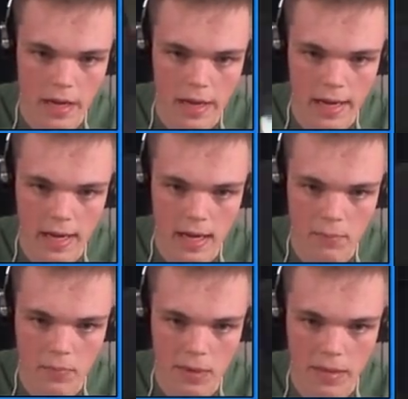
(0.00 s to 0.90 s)
Uh,
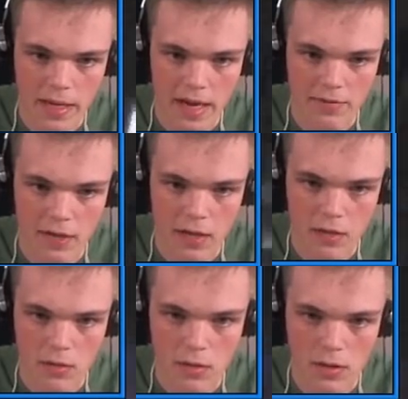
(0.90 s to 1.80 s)
I'm probably gonna have to
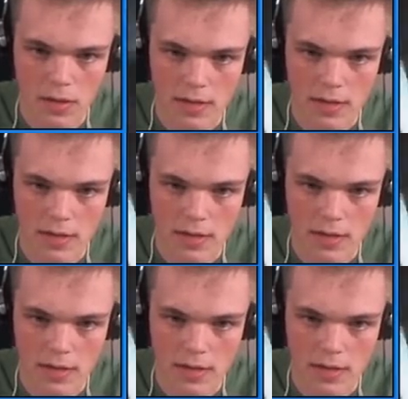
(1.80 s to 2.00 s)
use all that